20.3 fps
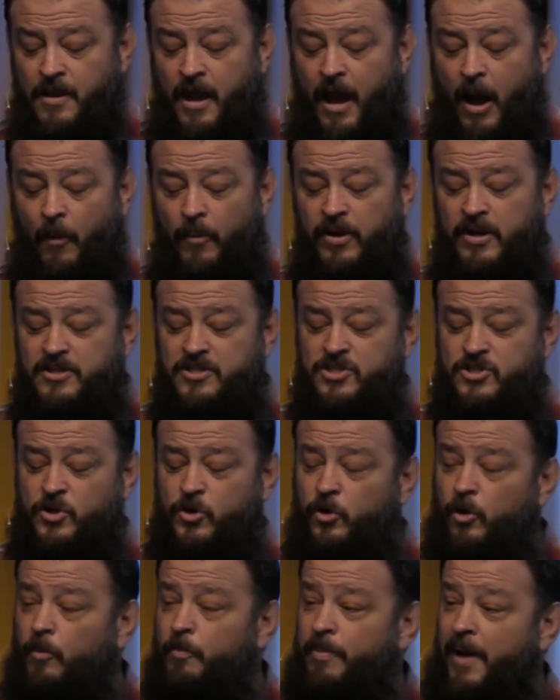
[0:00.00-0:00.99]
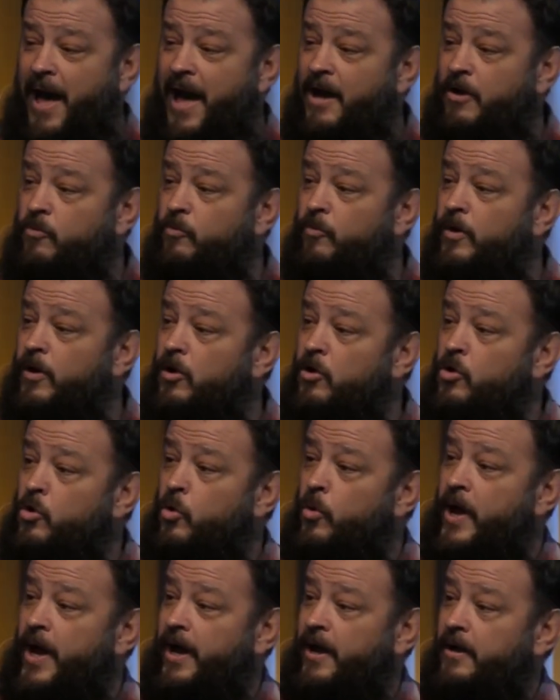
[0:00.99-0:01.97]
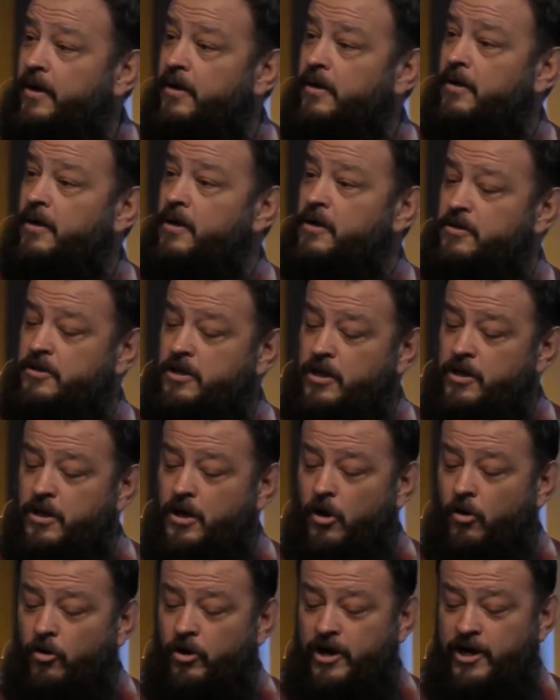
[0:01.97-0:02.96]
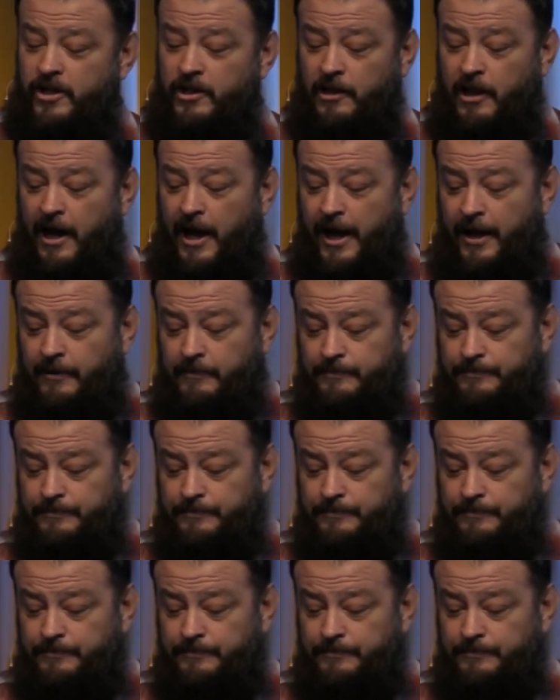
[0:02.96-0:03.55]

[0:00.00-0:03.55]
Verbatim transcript: I want to circle back real quick to Noah and Lot.